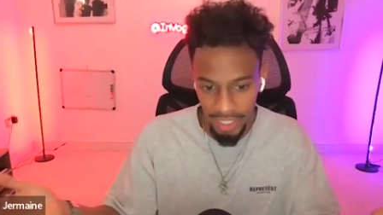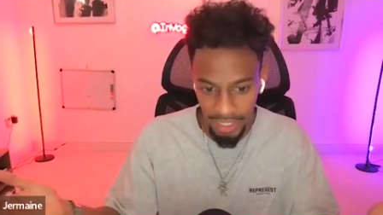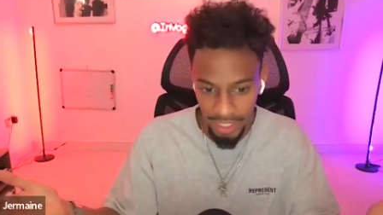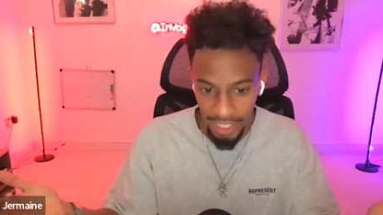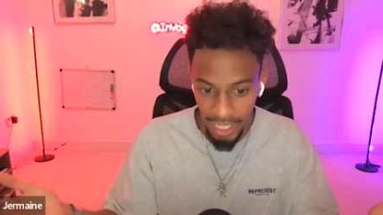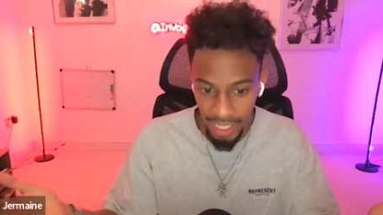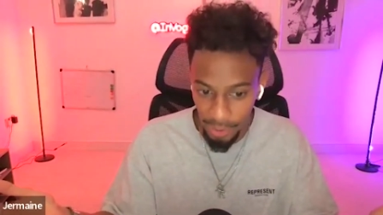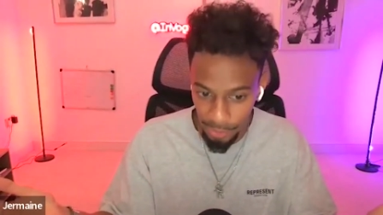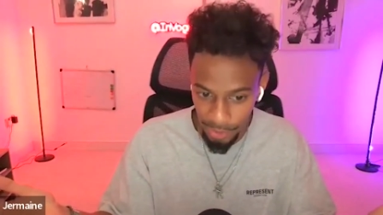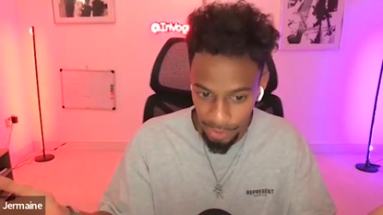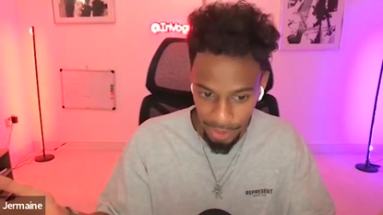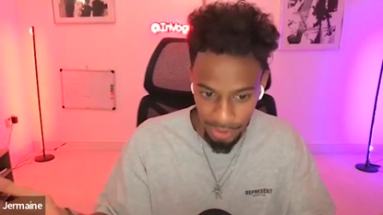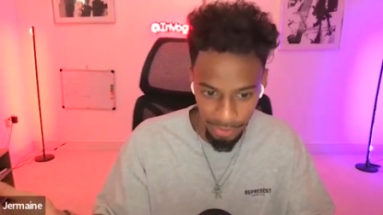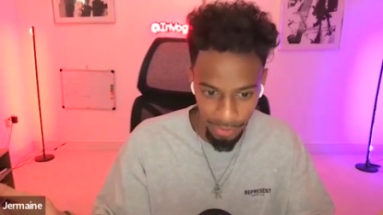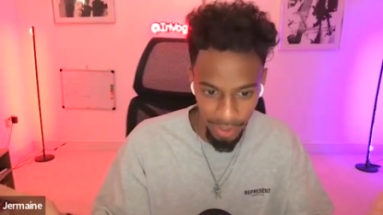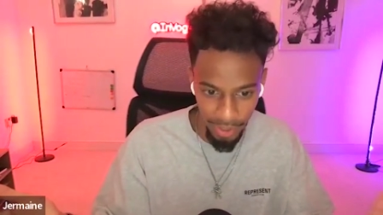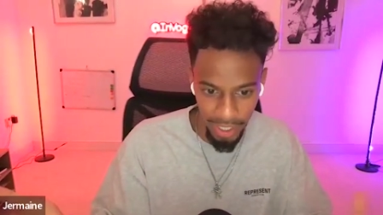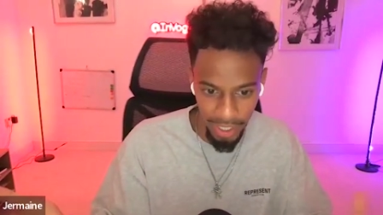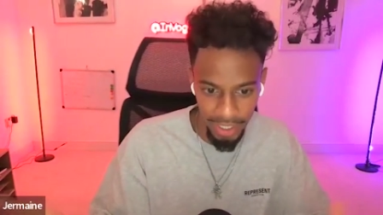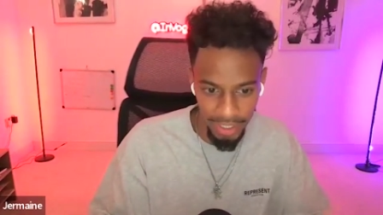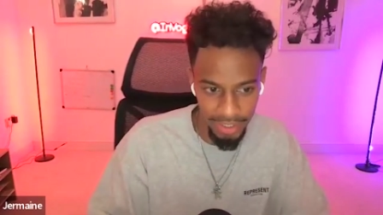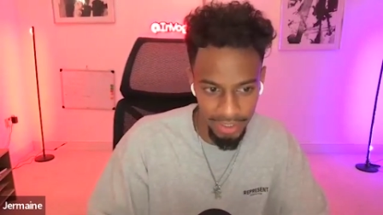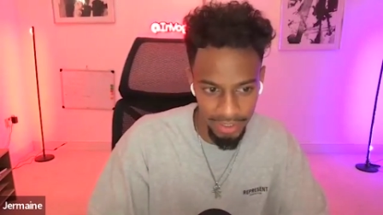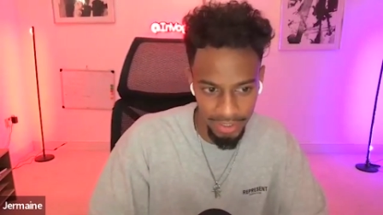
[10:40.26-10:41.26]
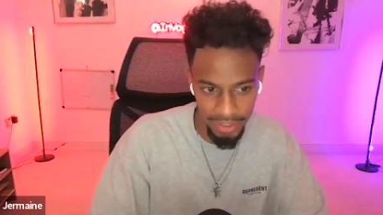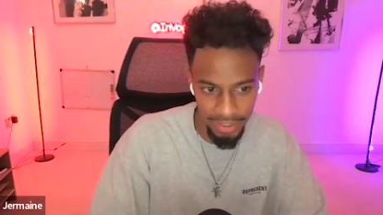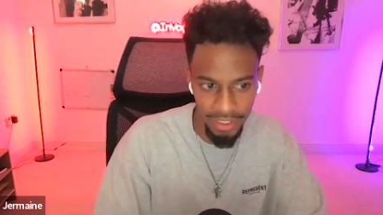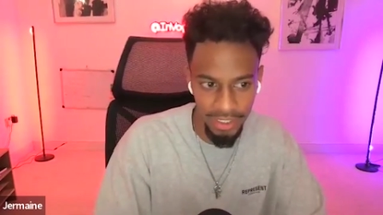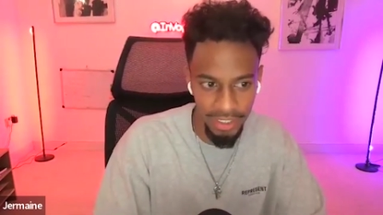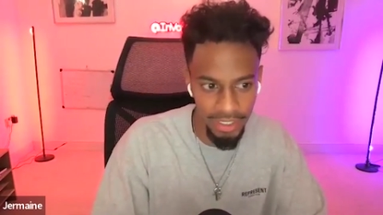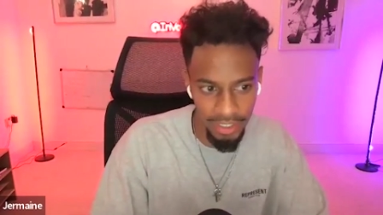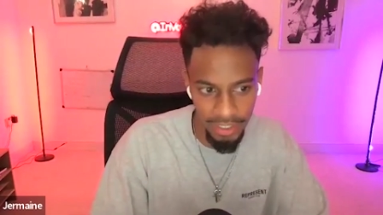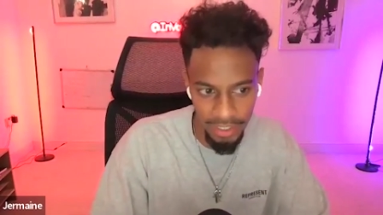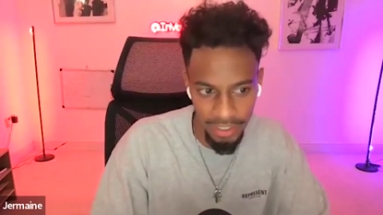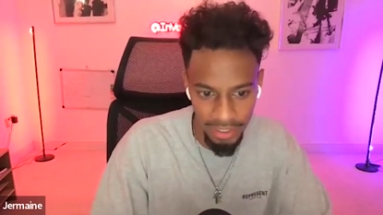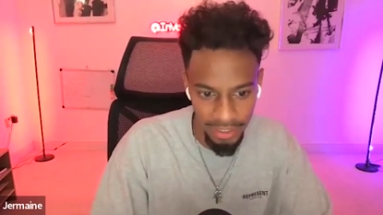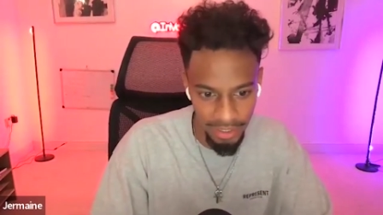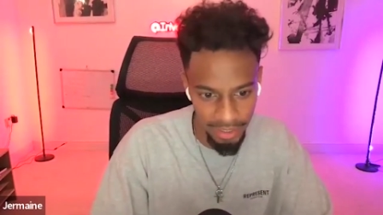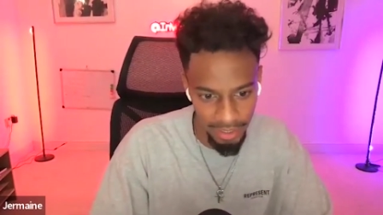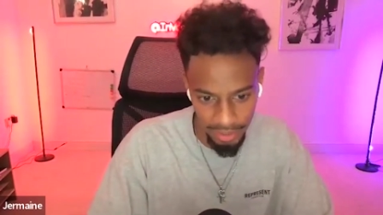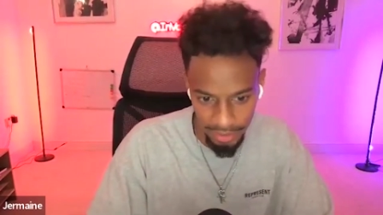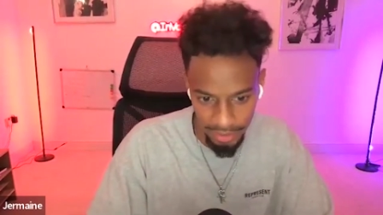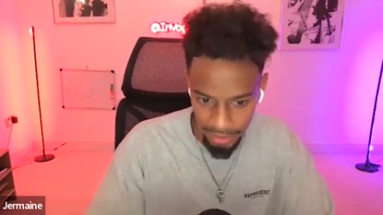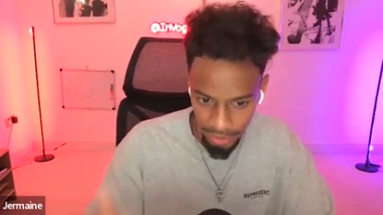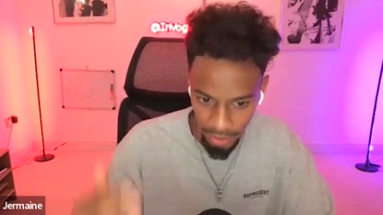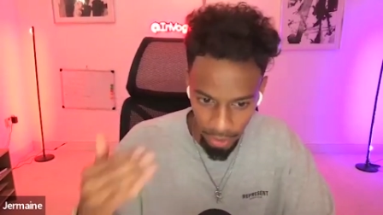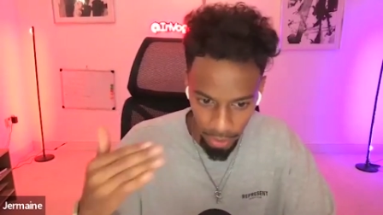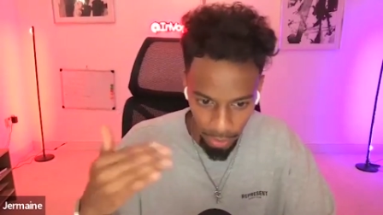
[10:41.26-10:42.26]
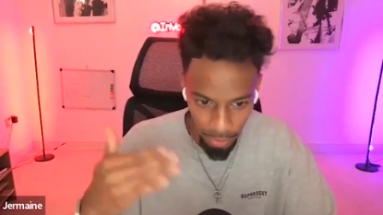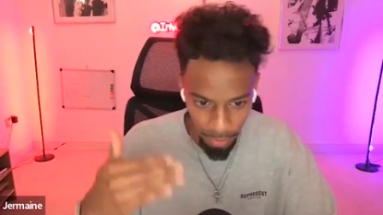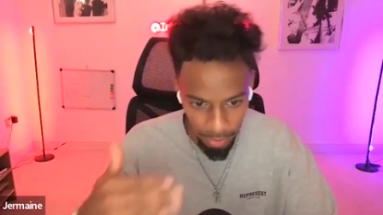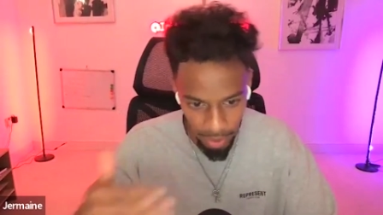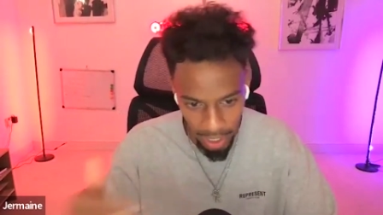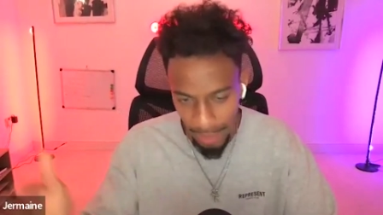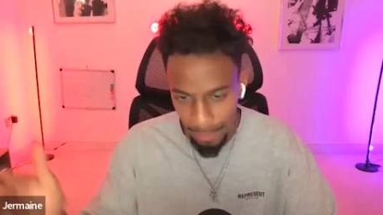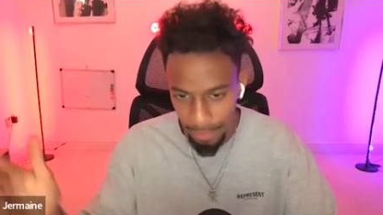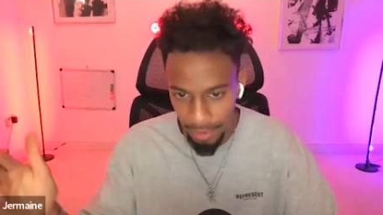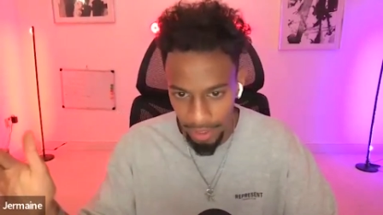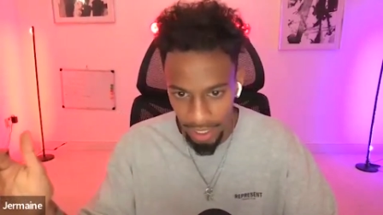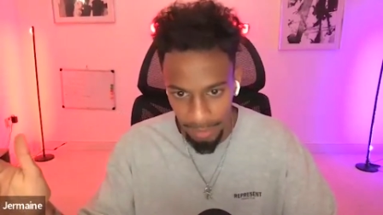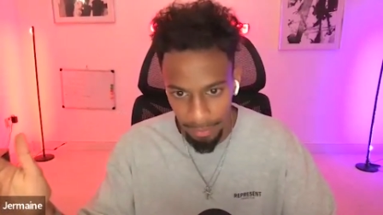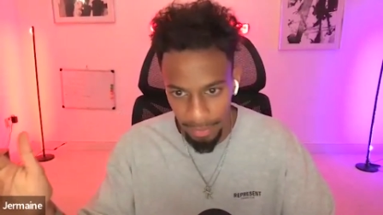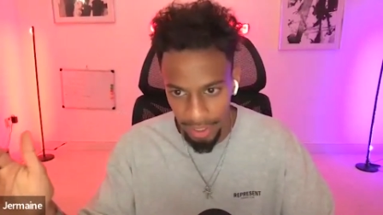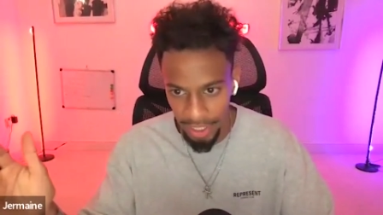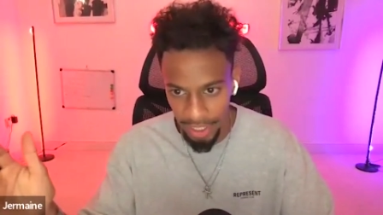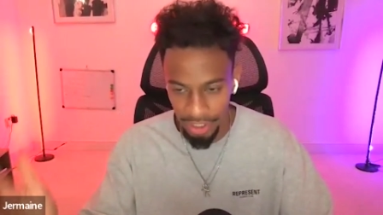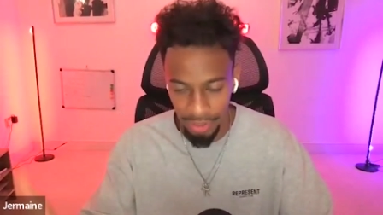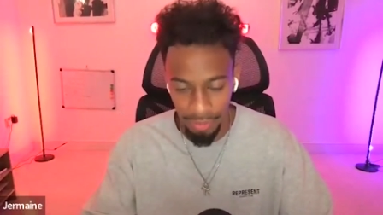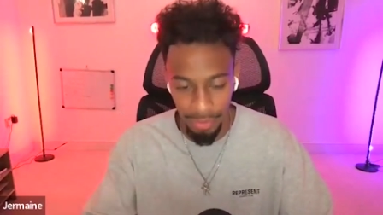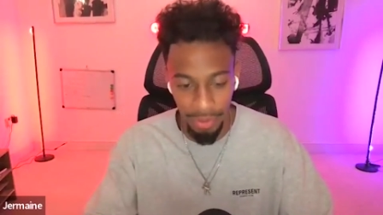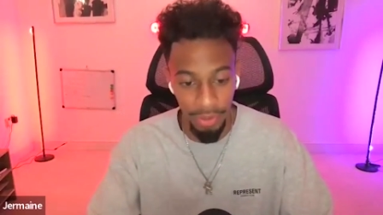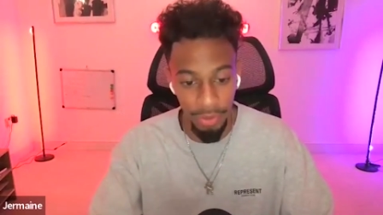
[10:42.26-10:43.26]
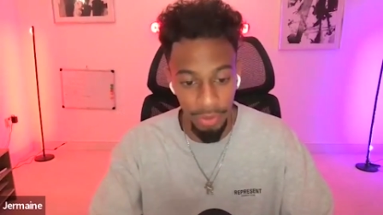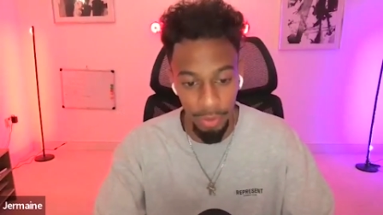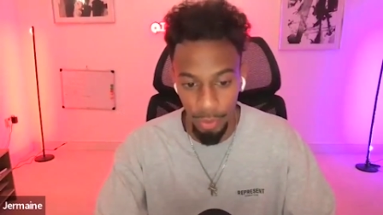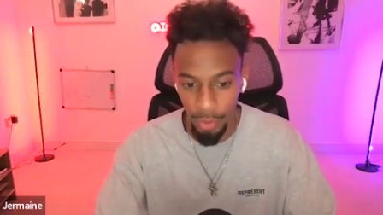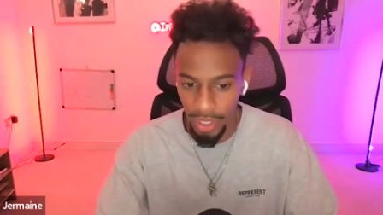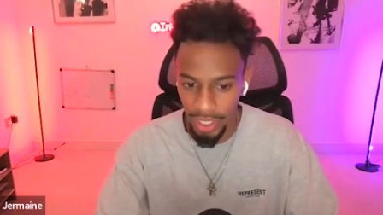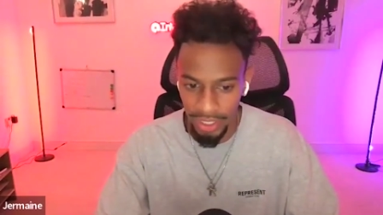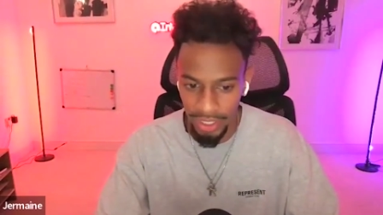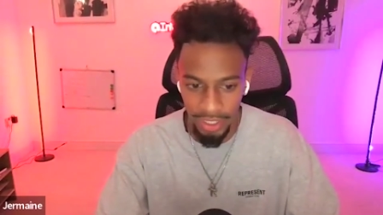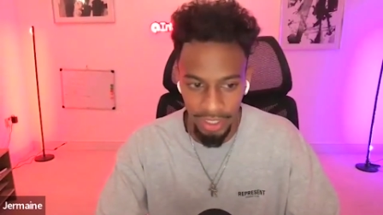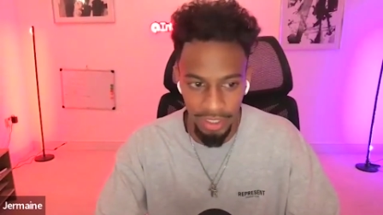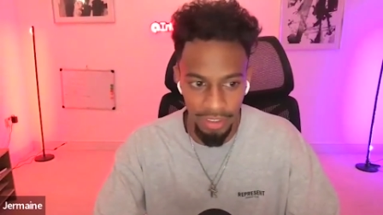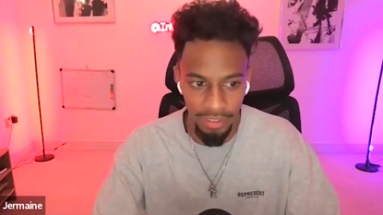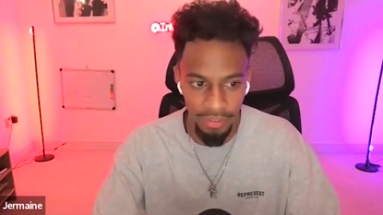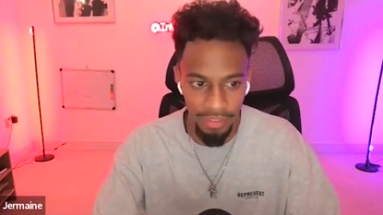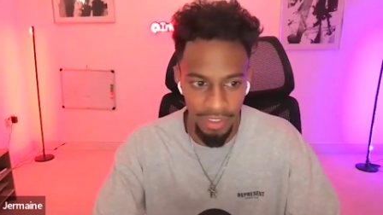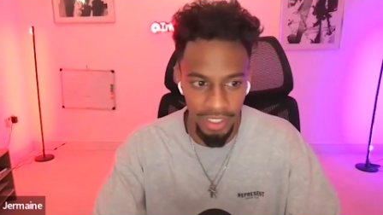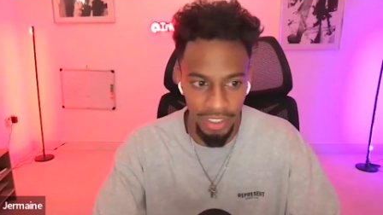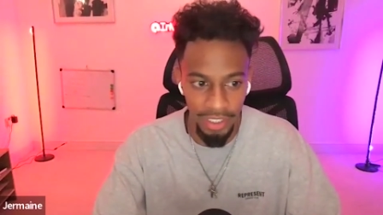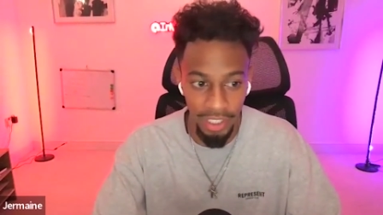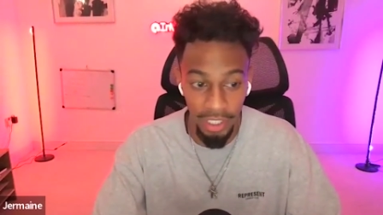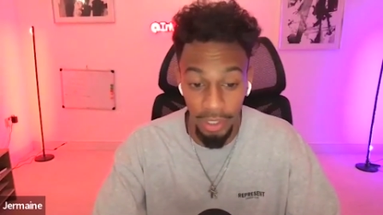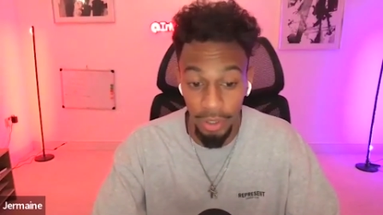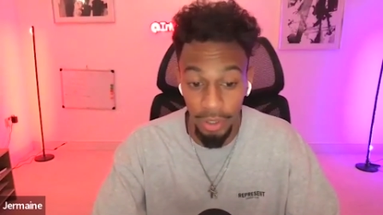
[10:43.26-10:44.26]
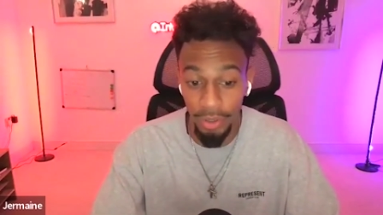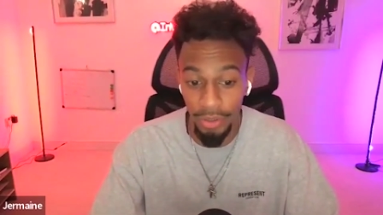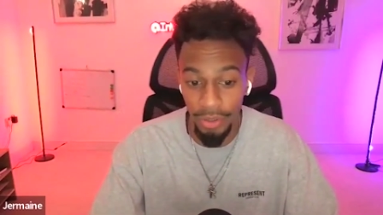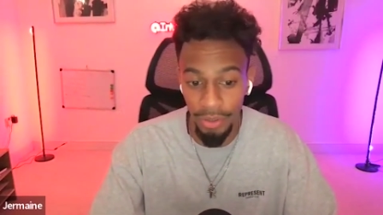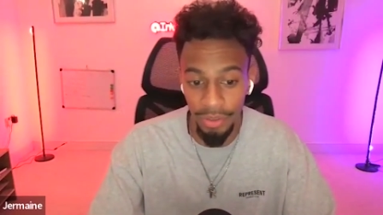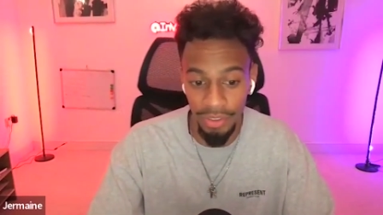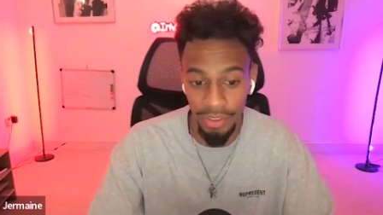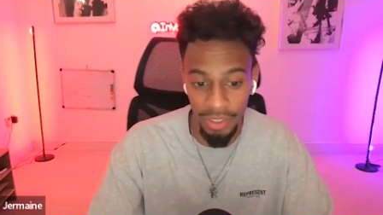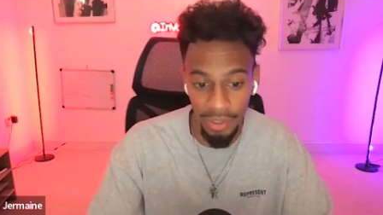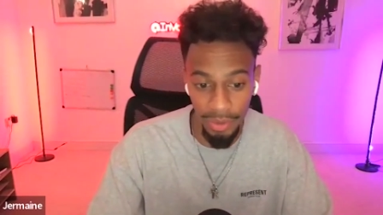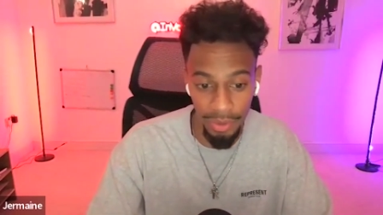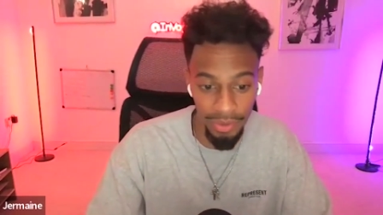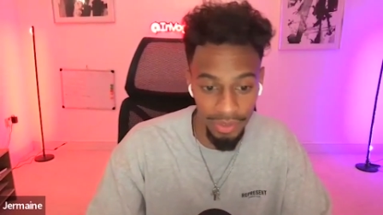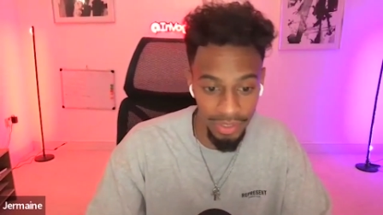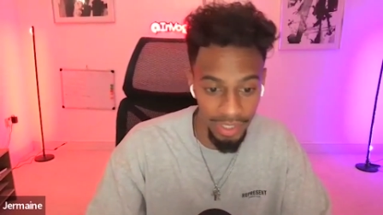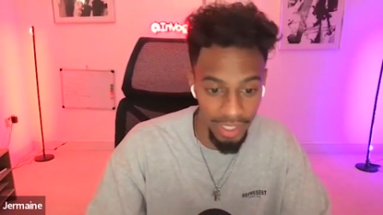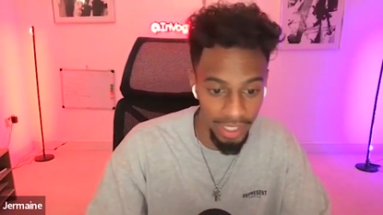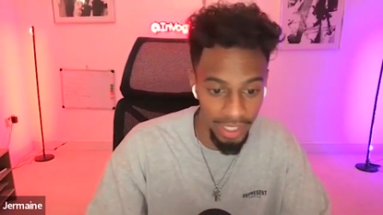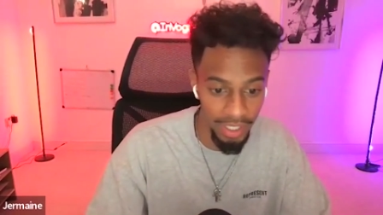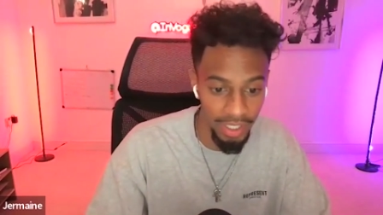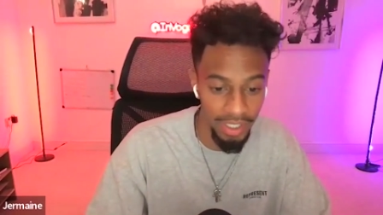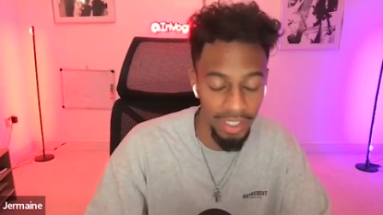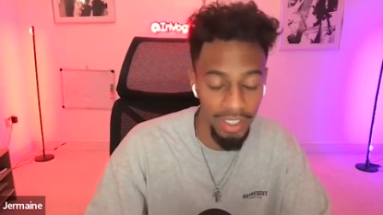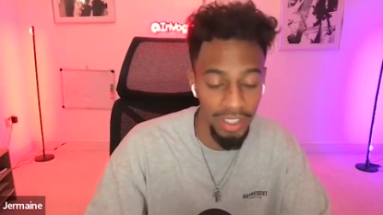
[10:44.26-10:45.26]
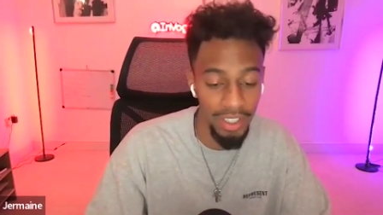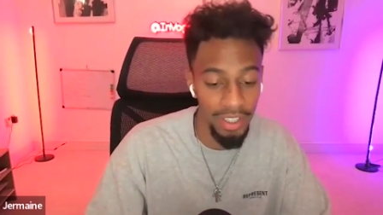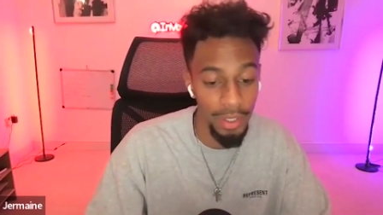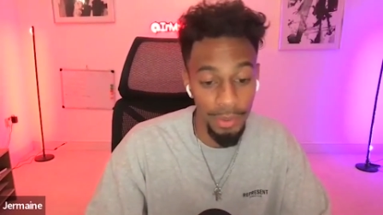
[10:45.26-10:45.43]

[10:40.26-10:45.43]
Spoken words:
outreach, right? Like the whole pipeline management, all that kind of thing. I learned those skills there.